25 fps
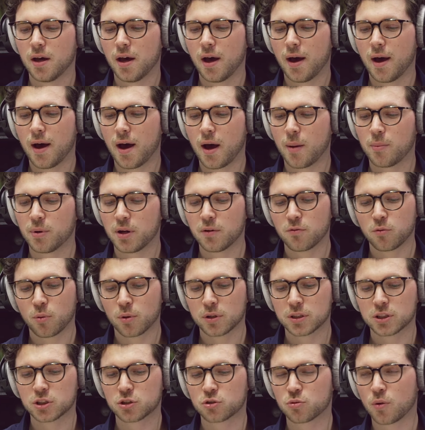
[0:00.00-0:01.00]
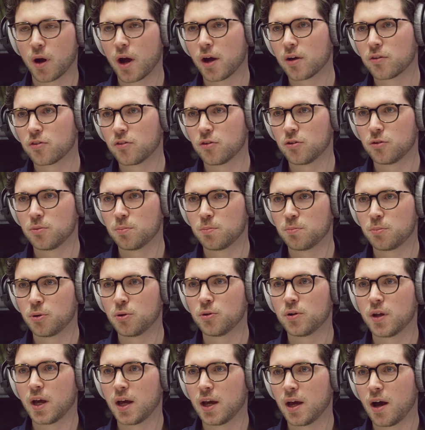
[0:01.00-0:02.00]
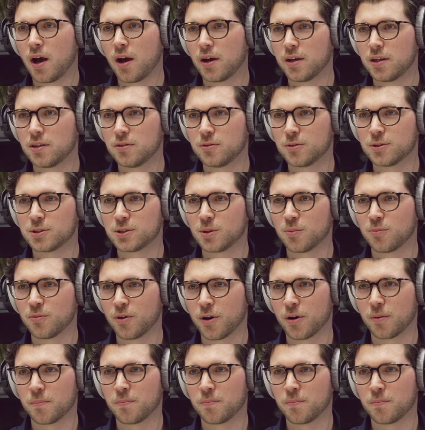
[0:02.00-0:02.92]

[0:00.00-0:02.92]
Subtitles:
But everyone is trying to put AI into somewhere.